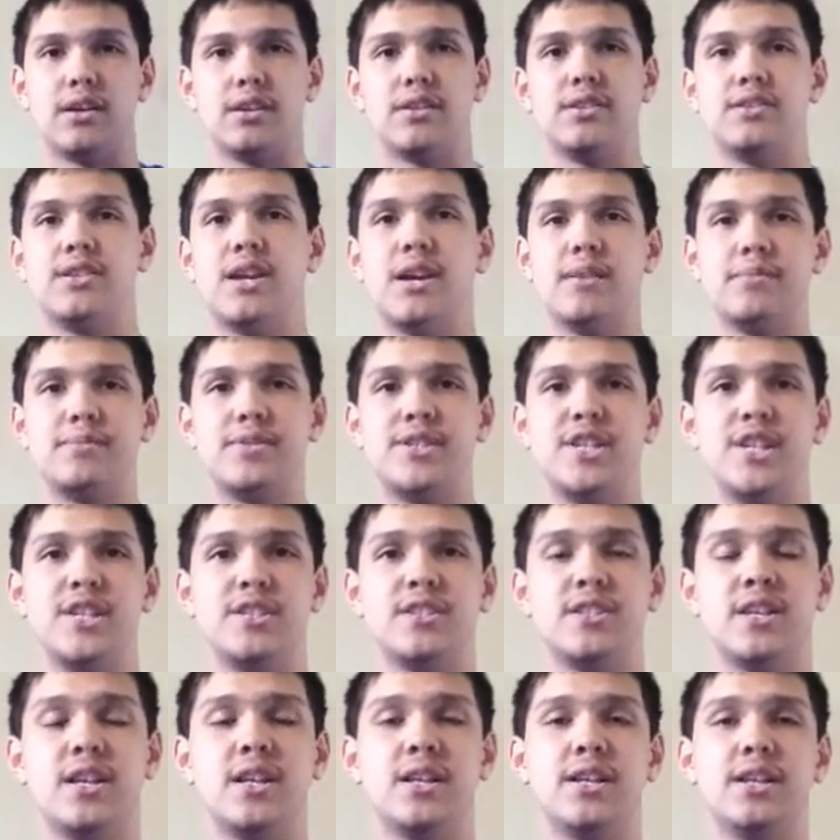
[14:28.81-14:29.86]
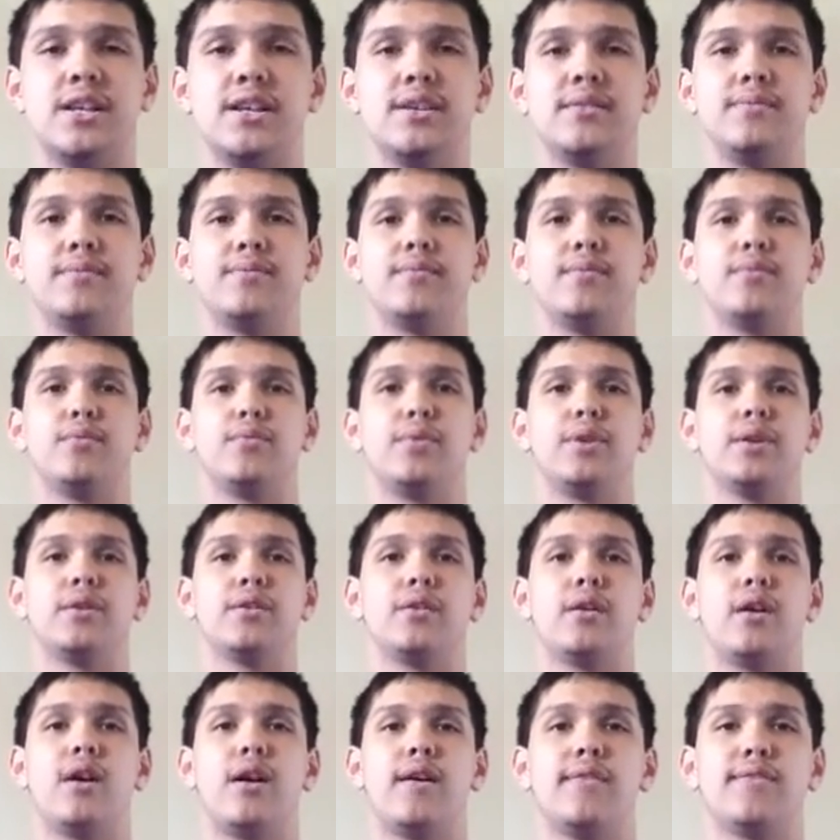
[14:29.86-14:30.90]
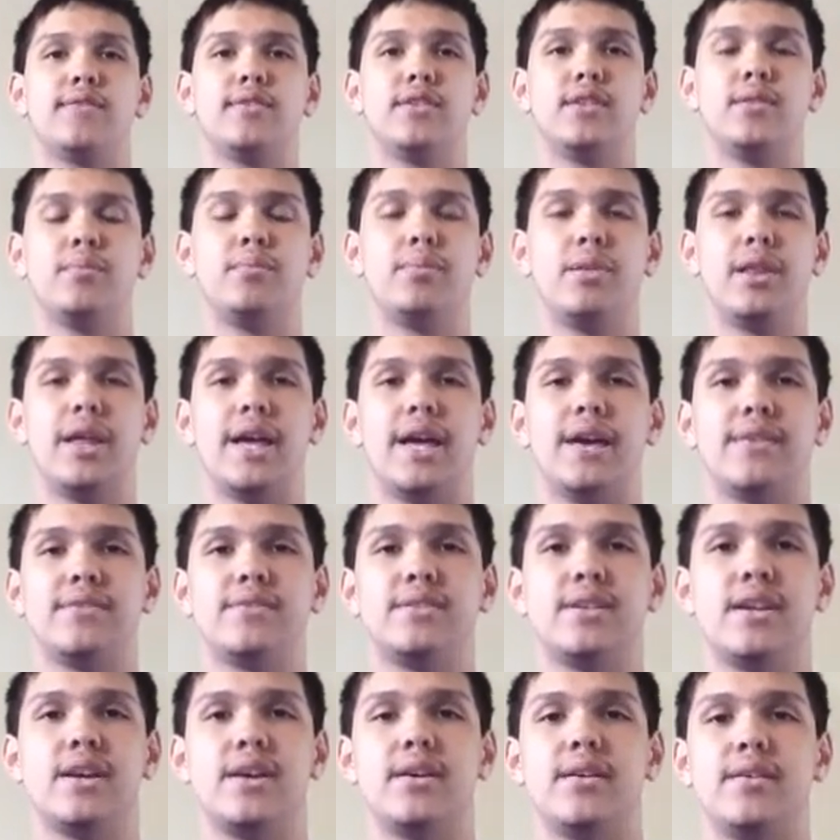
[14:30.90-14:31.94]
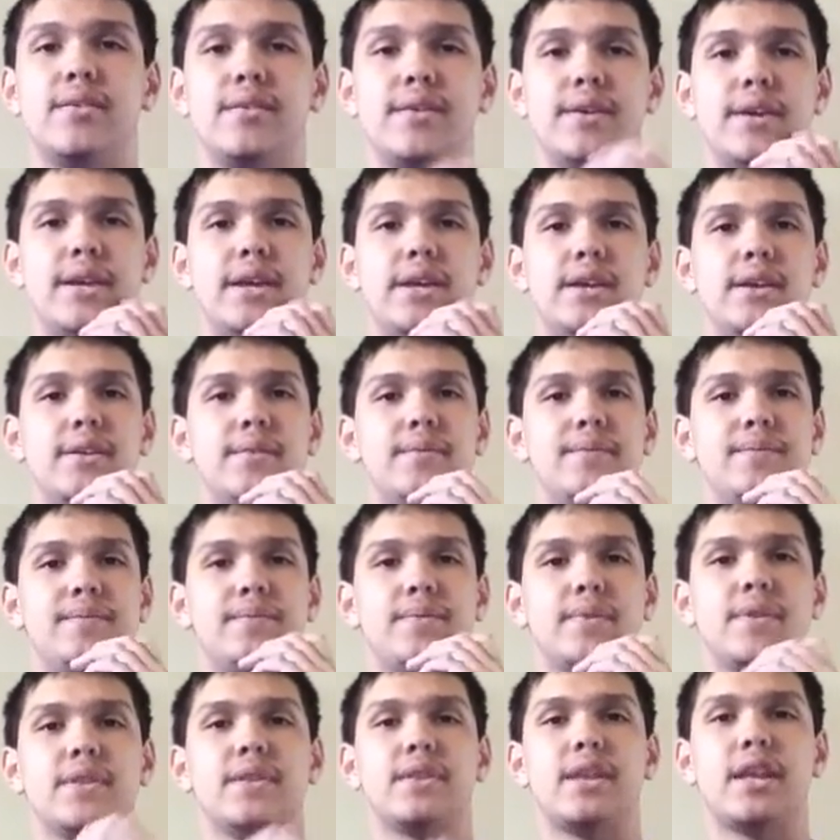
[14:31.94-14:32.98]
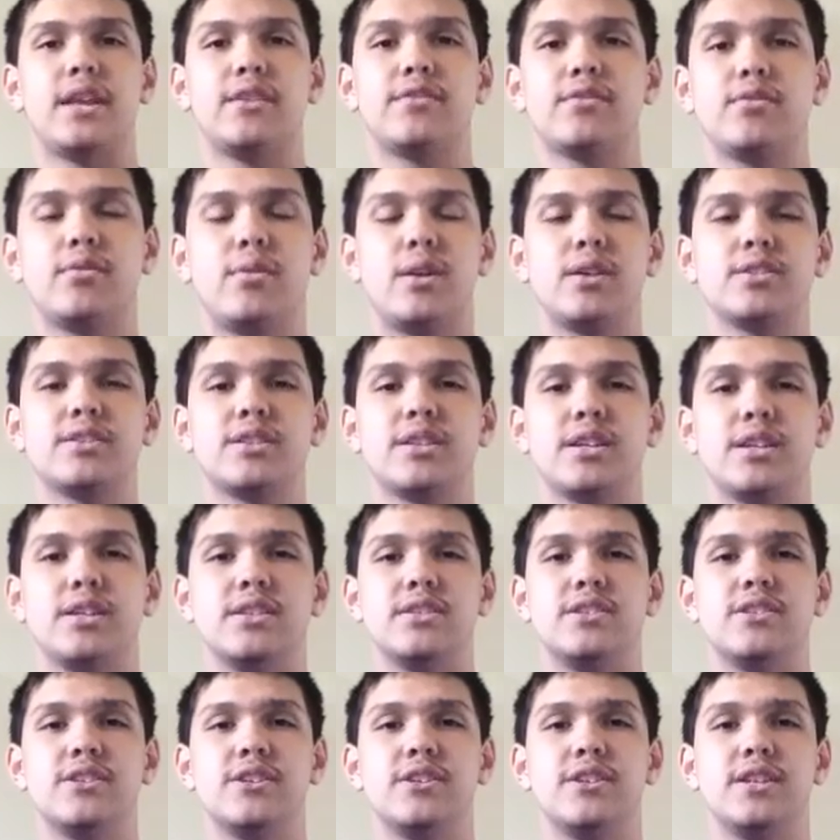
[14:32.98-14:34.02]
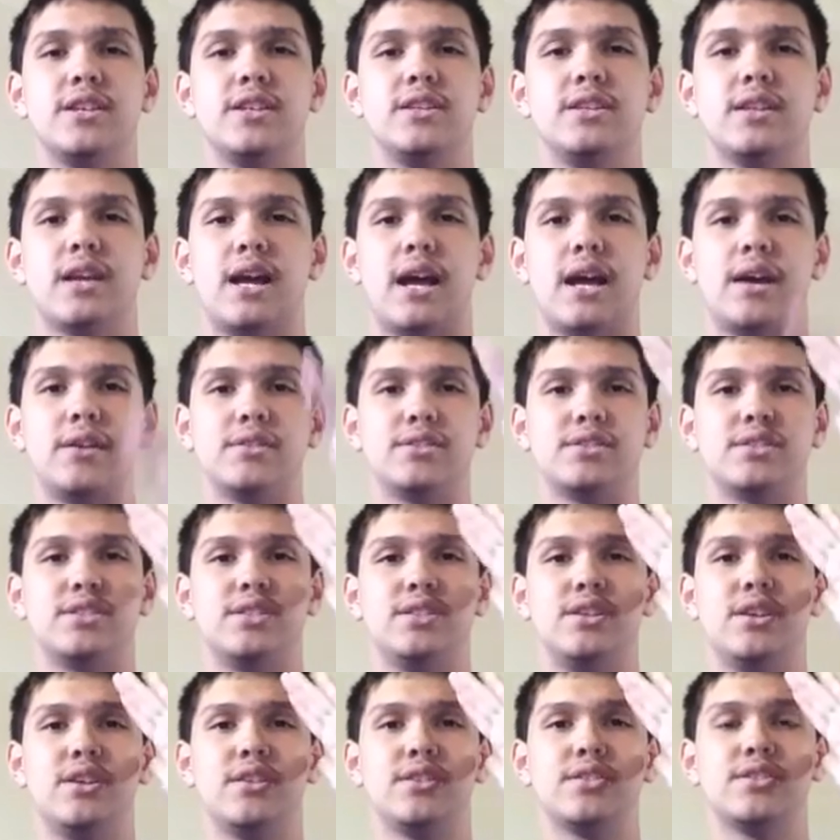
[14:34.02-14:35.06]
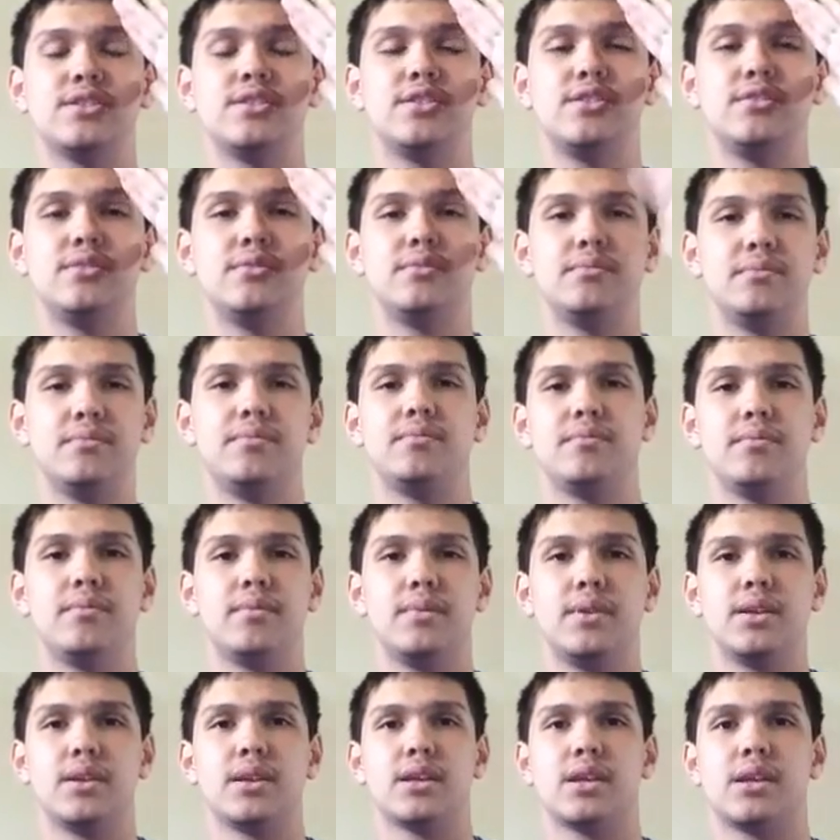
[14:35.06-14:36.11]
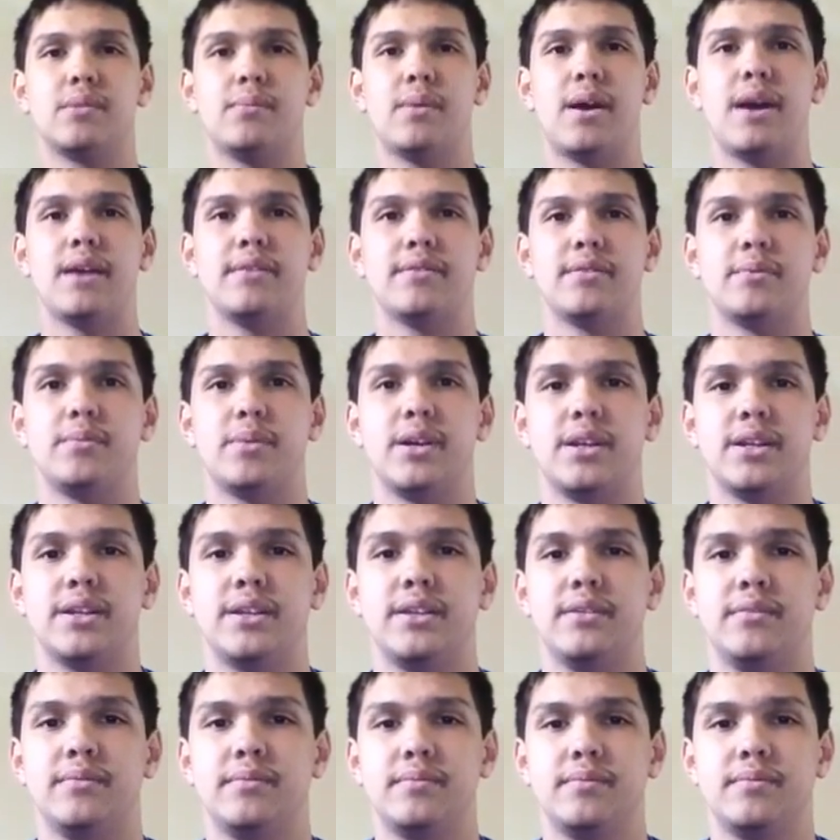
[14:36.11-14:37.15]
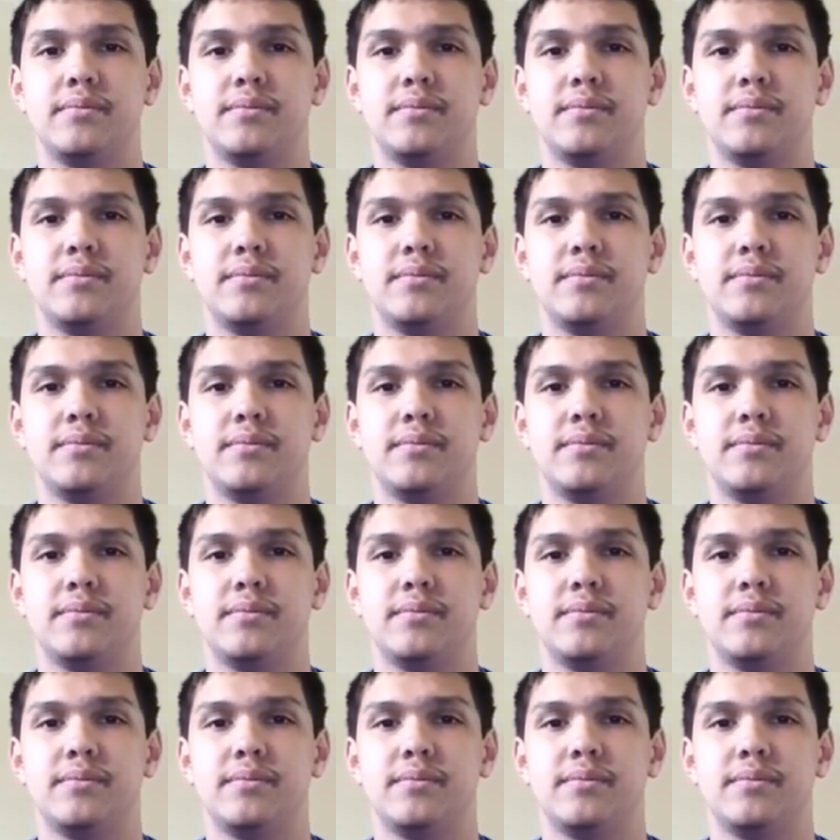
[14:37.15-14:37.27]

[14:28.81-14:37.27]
Good job, Chase Elliott. We're off to the playoffs now. Thanks for watching. Until then, I'll see y'all soon. Goodbye, everybody.